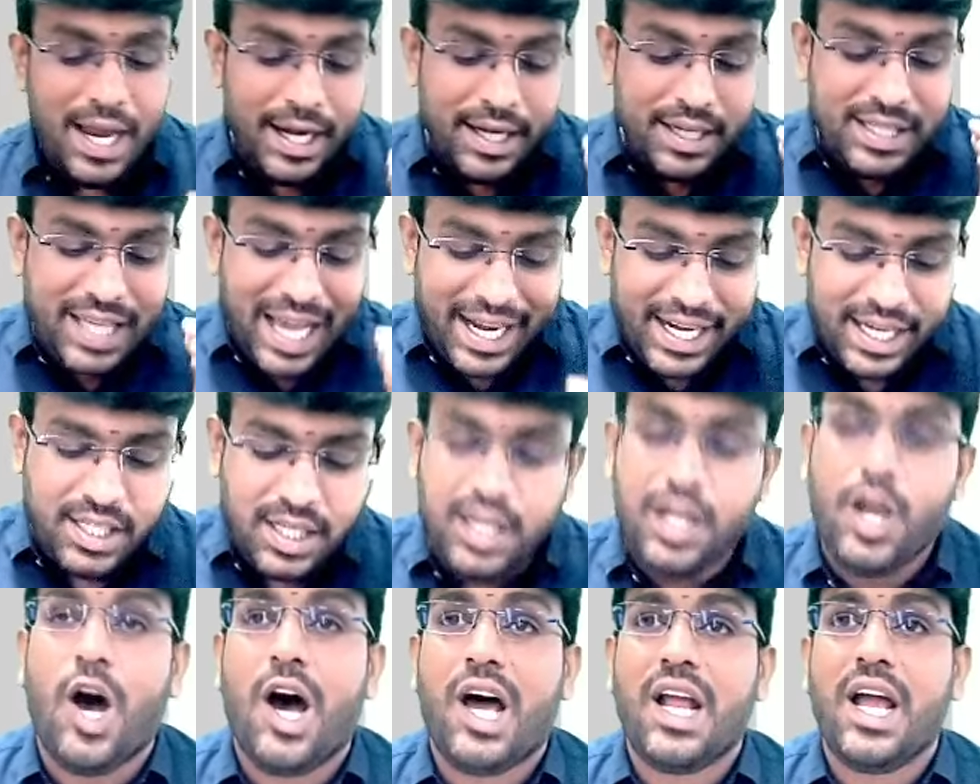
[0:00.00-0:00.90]
Directly
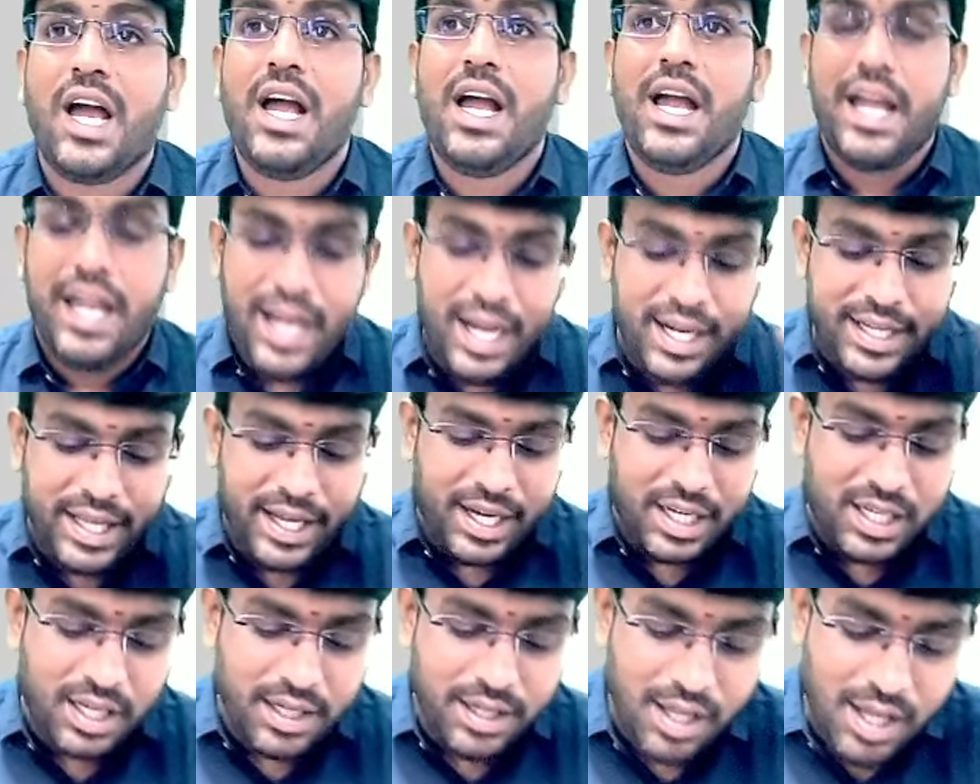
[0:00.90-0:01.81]
or
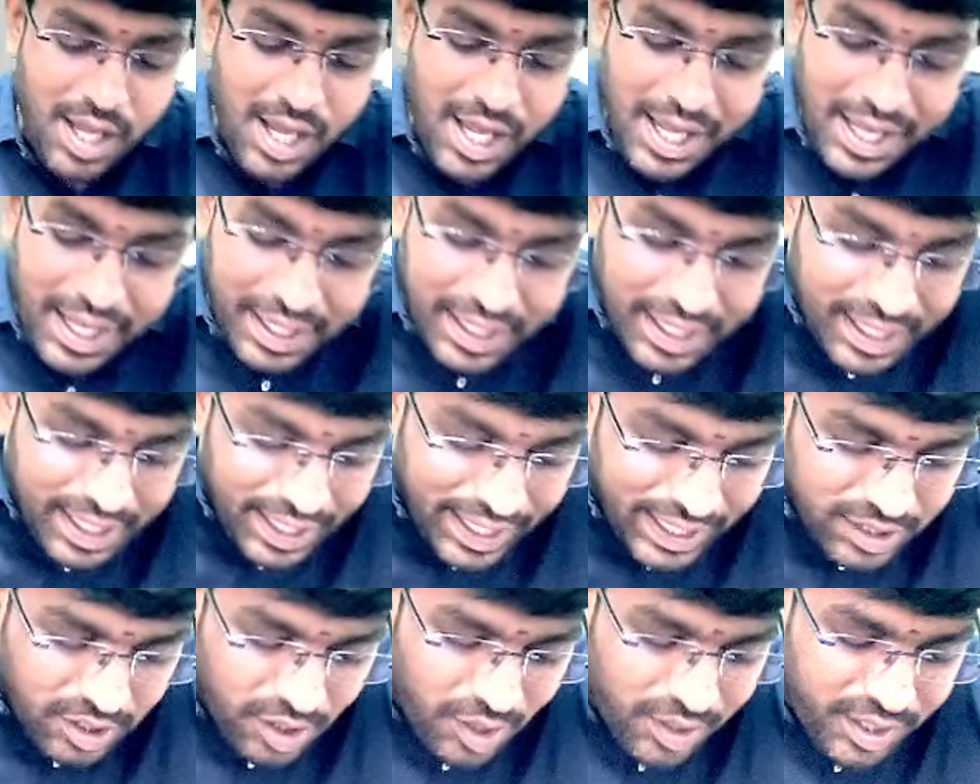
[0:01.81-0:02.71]
indirectly.
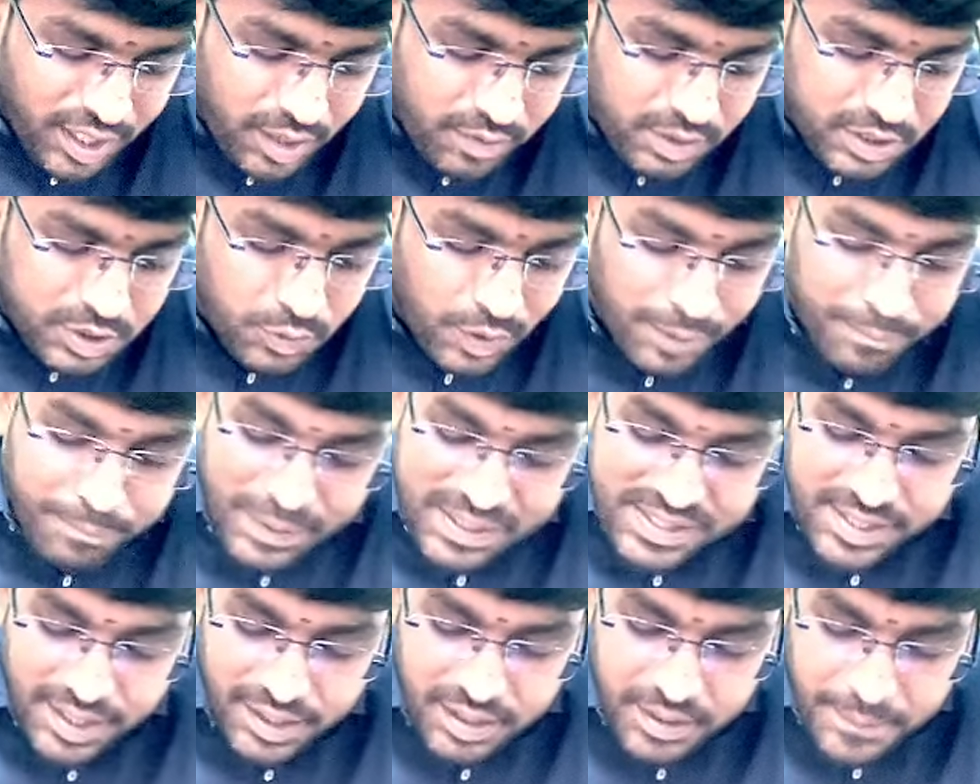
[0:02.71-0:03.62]
Greater or equal to what
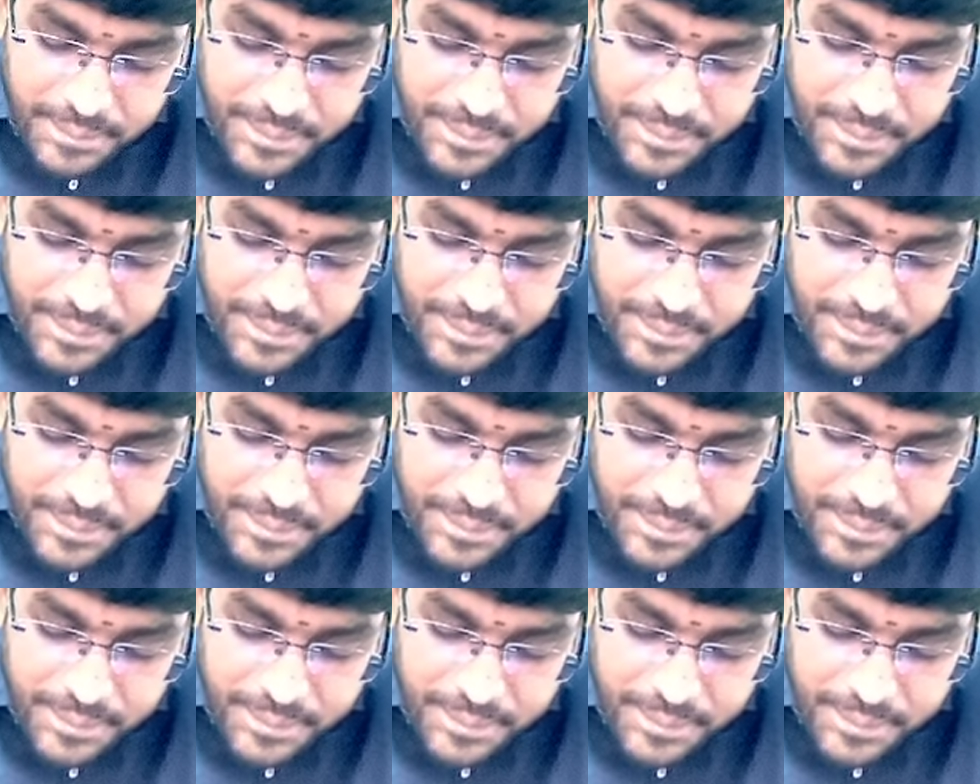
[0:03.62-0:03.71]
percent?